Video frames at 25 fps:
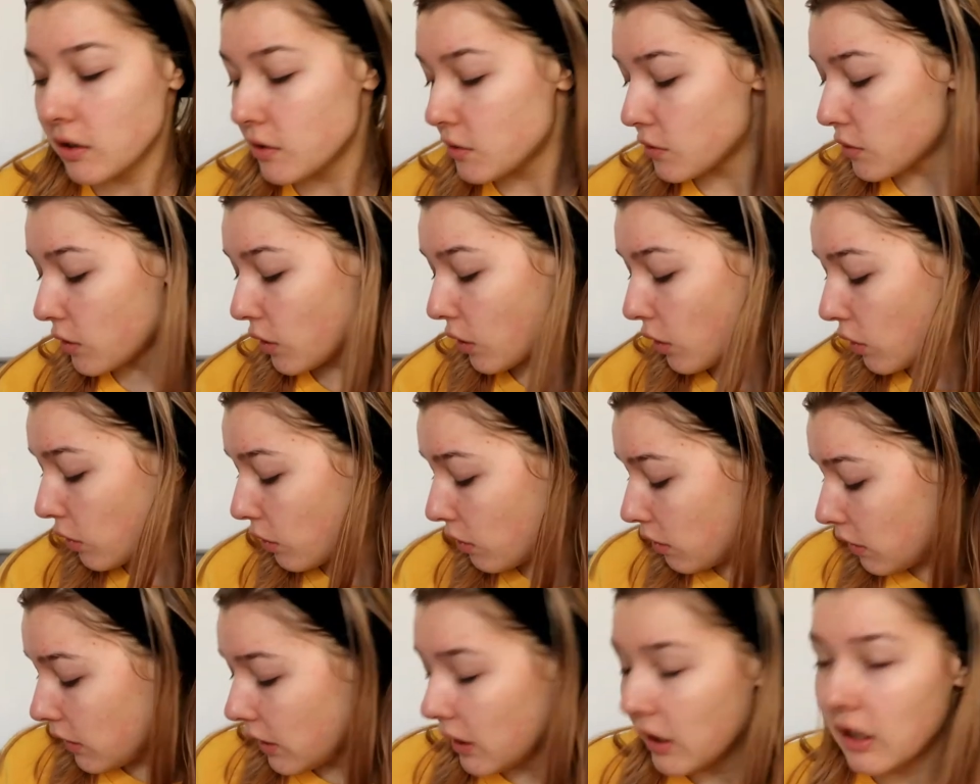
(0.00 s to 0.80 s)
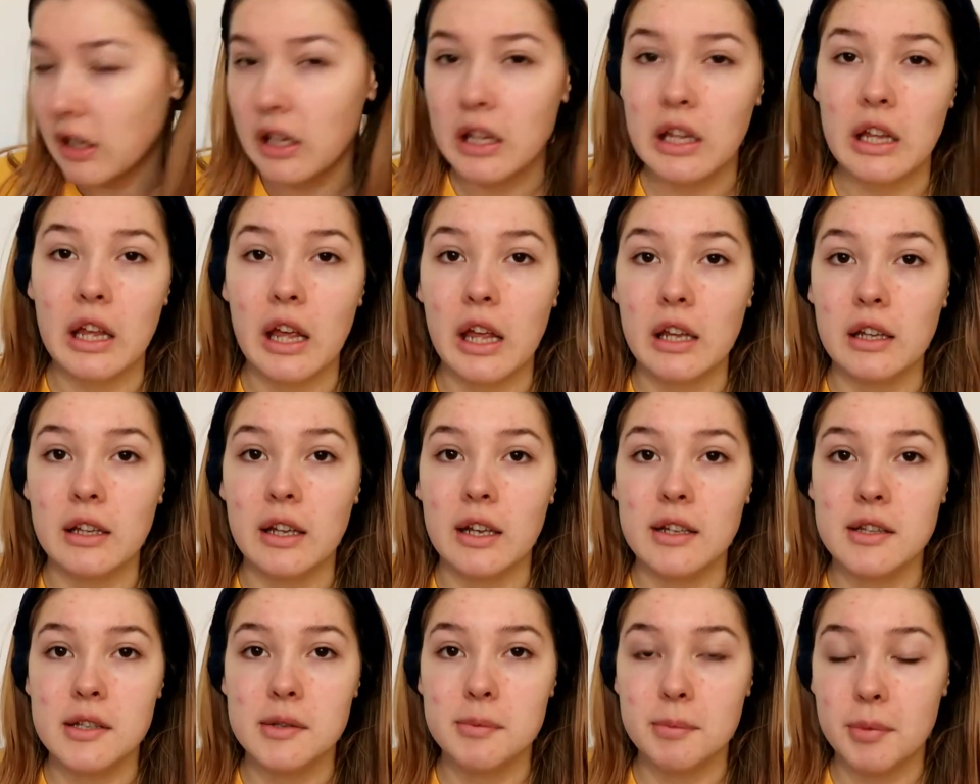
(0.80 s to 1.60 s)
So yeah,
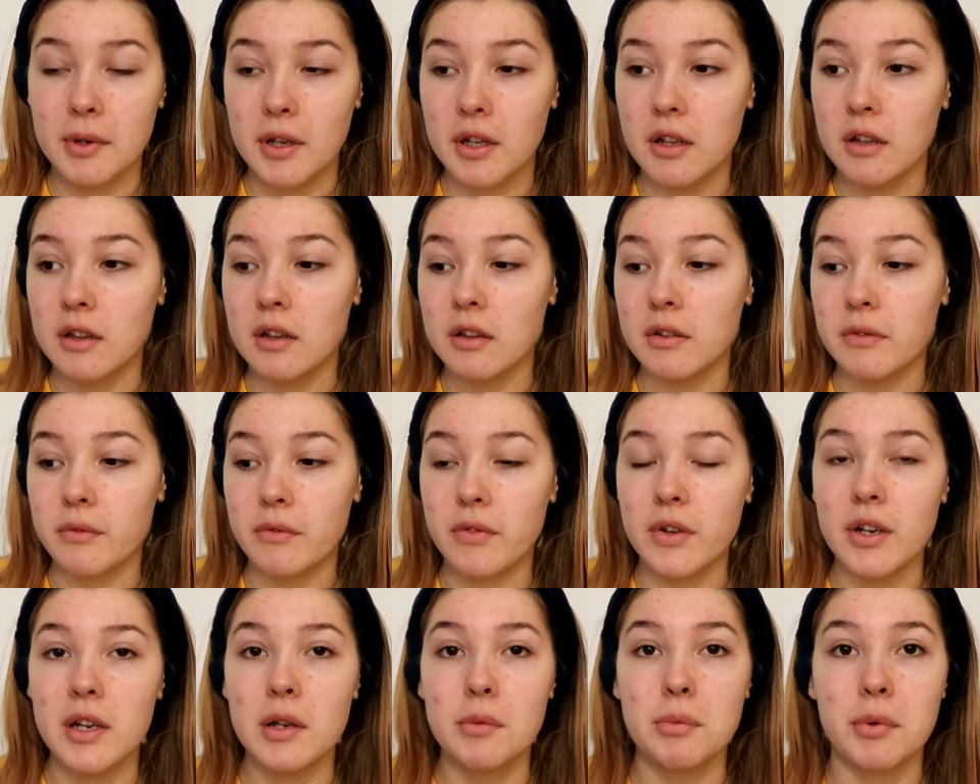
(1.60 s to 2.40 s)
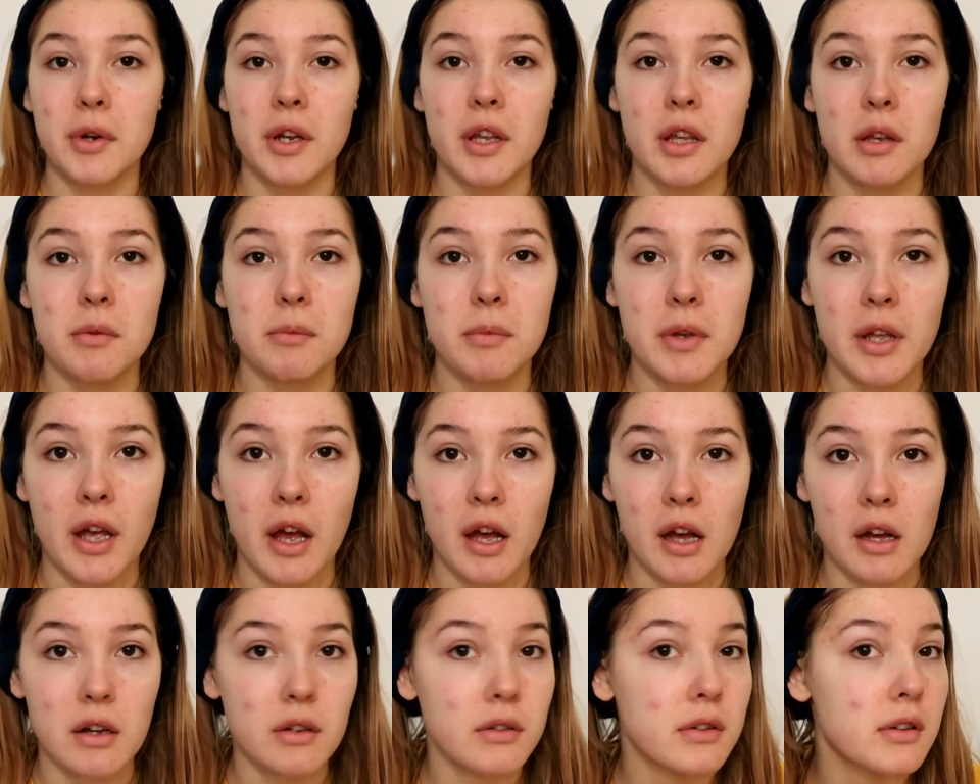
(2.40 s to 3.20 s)
that's been really breaking me
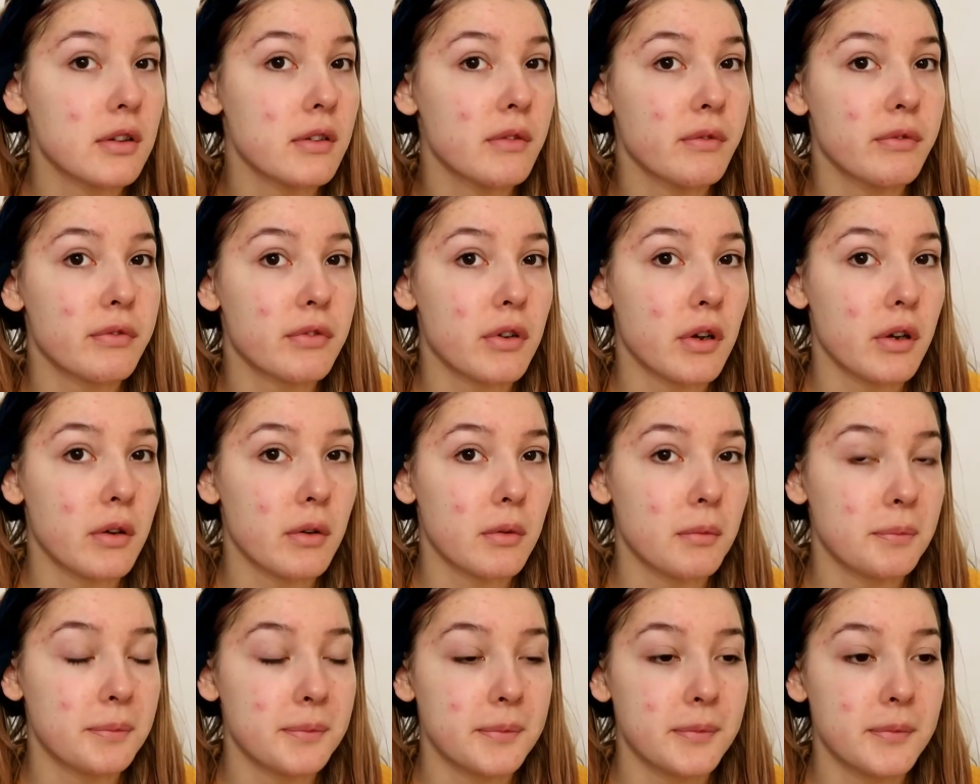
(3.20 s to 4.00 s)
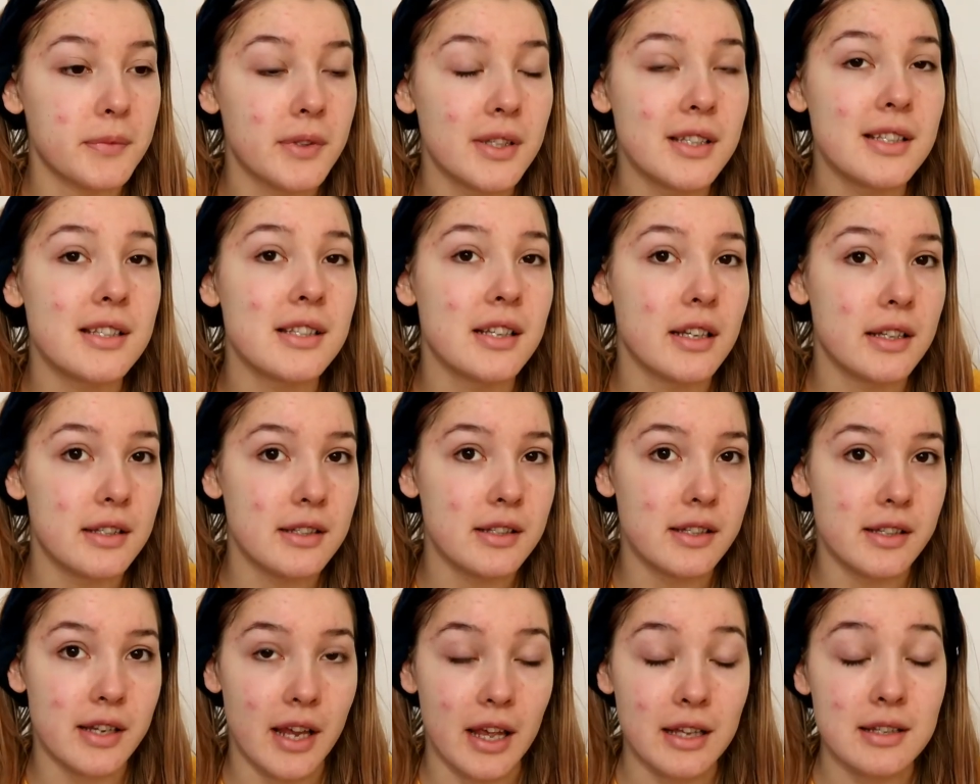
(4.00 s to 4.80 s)
out from
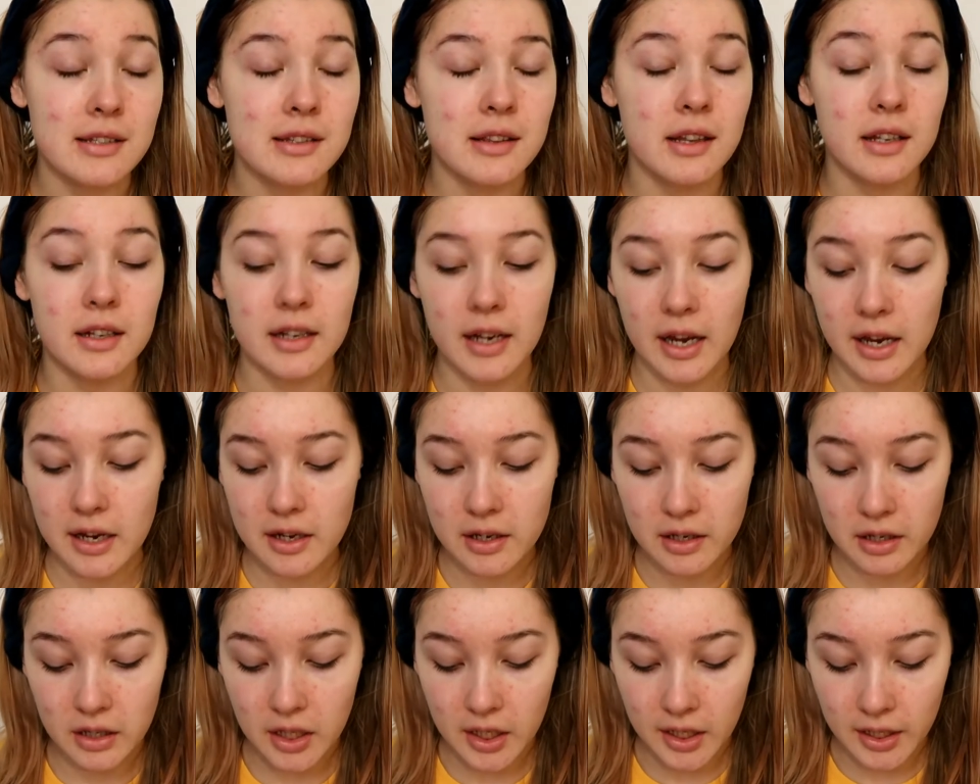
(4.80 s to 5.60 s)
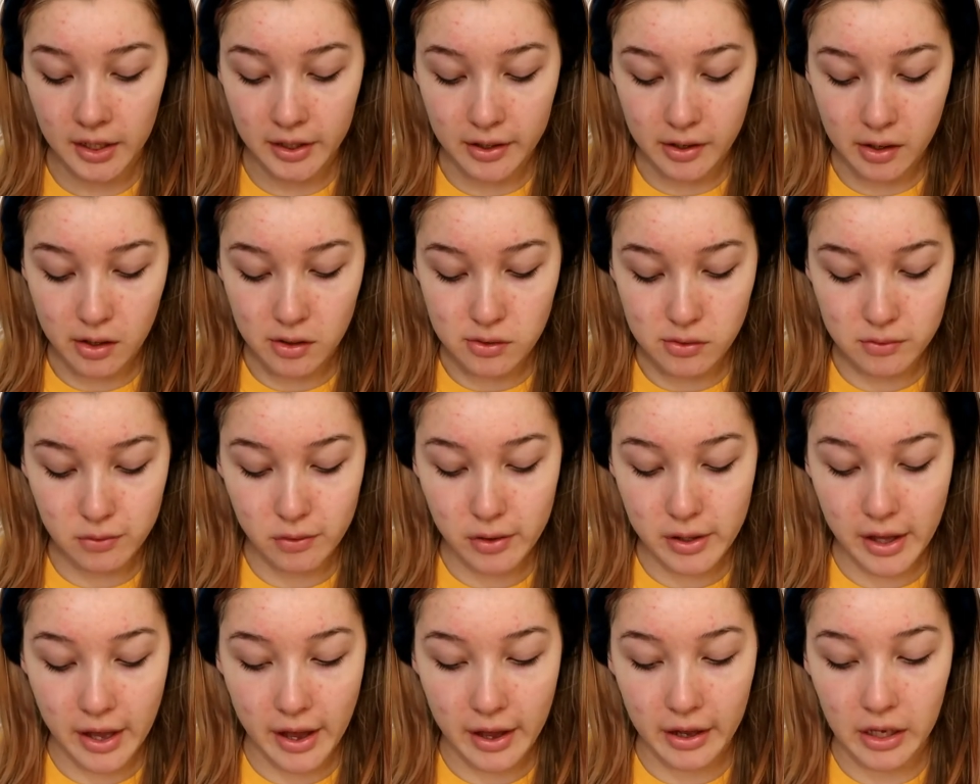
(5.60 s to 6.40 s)
since yesterday. So
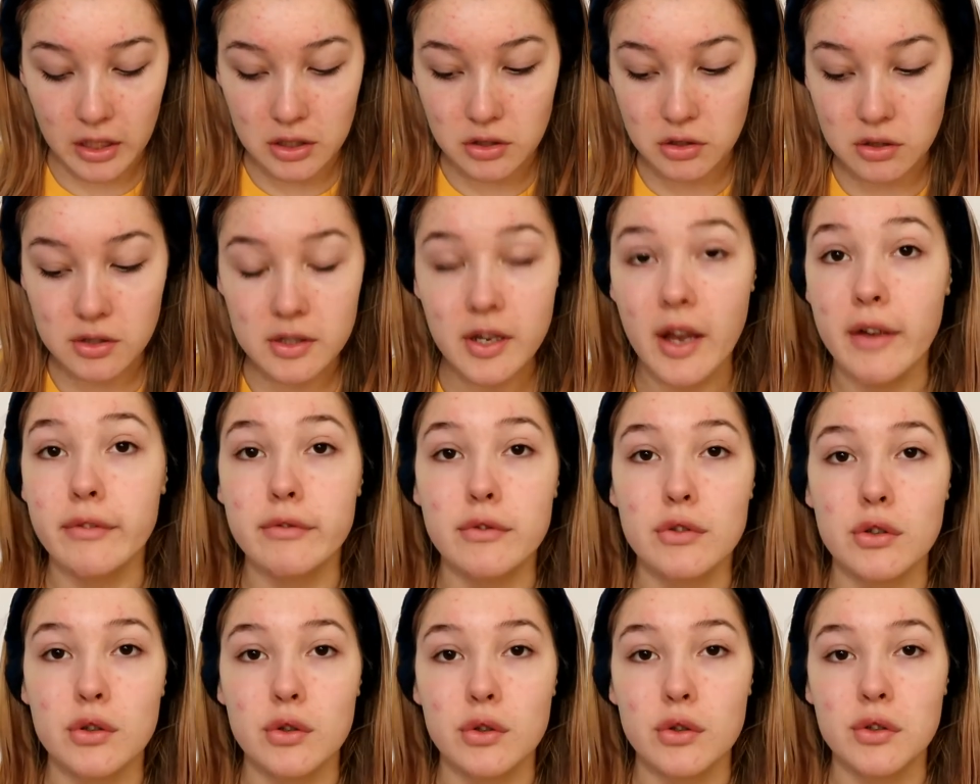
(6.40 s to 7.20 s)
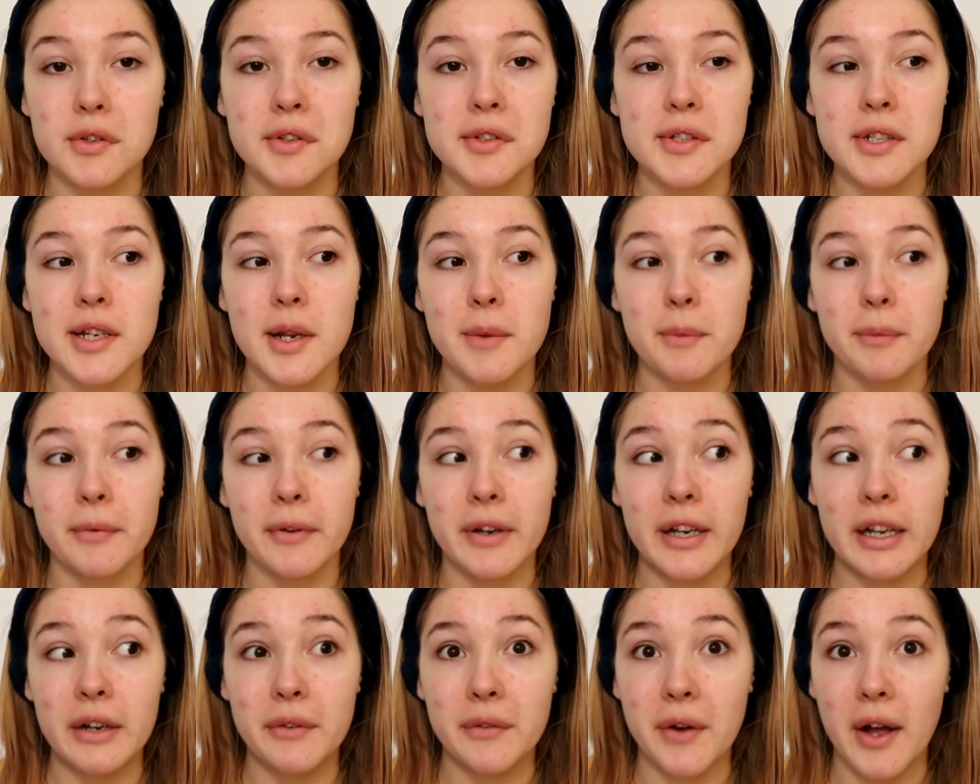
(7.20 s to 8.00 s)
yeah, I just have to sleep
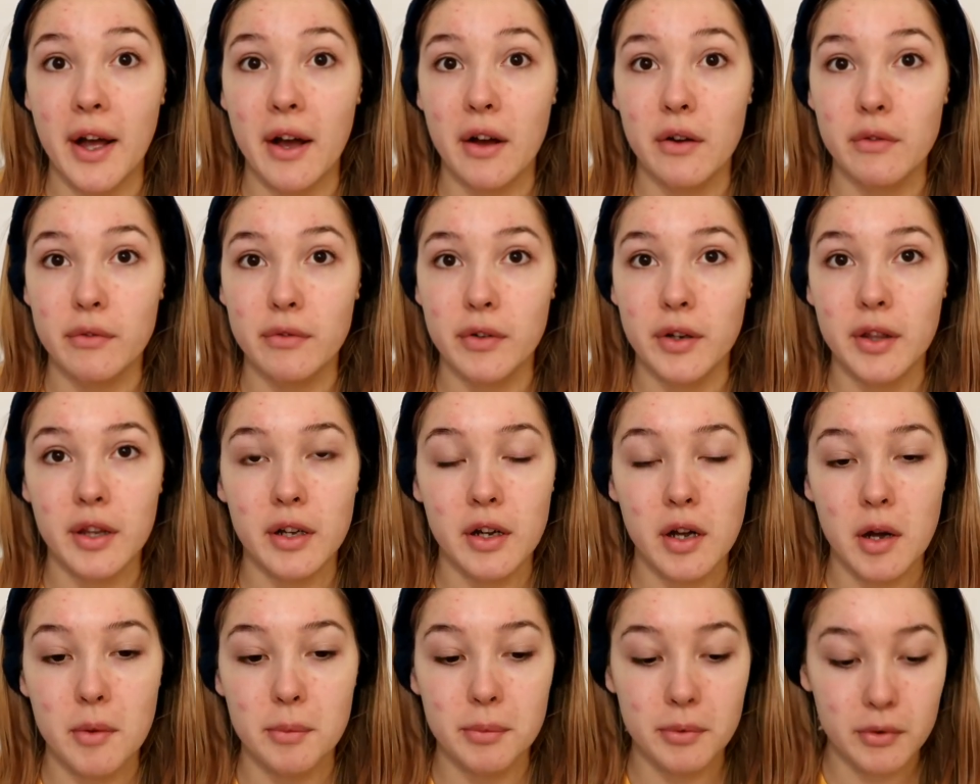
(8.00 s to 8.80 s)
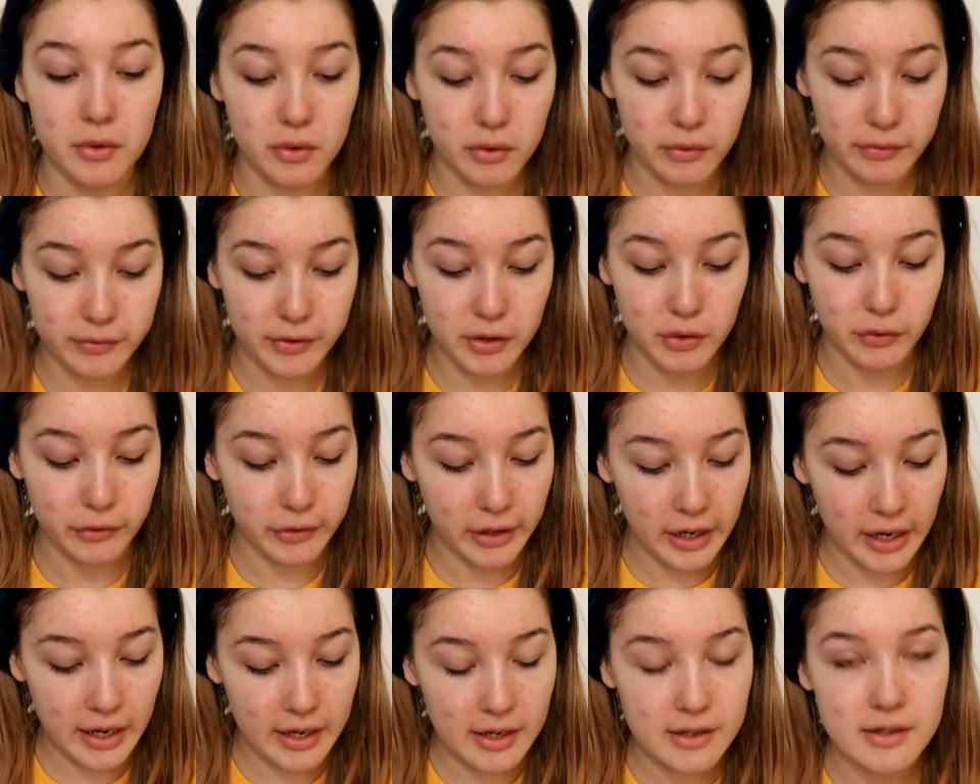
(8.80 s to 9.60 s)
really well for the couple few
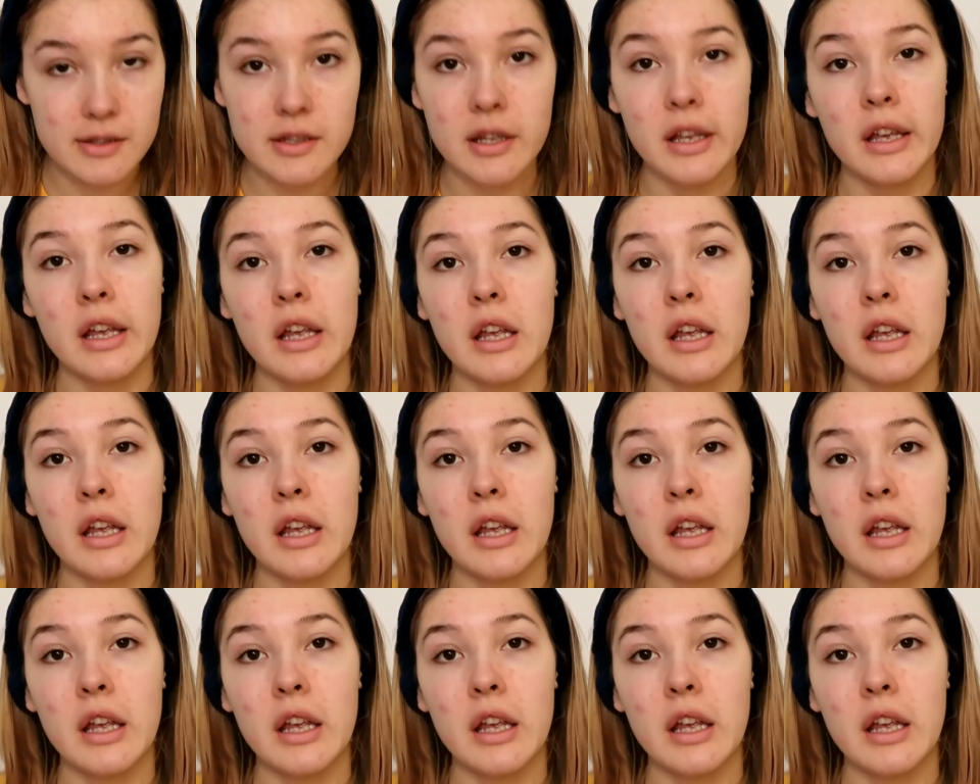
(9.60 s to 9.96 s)
days.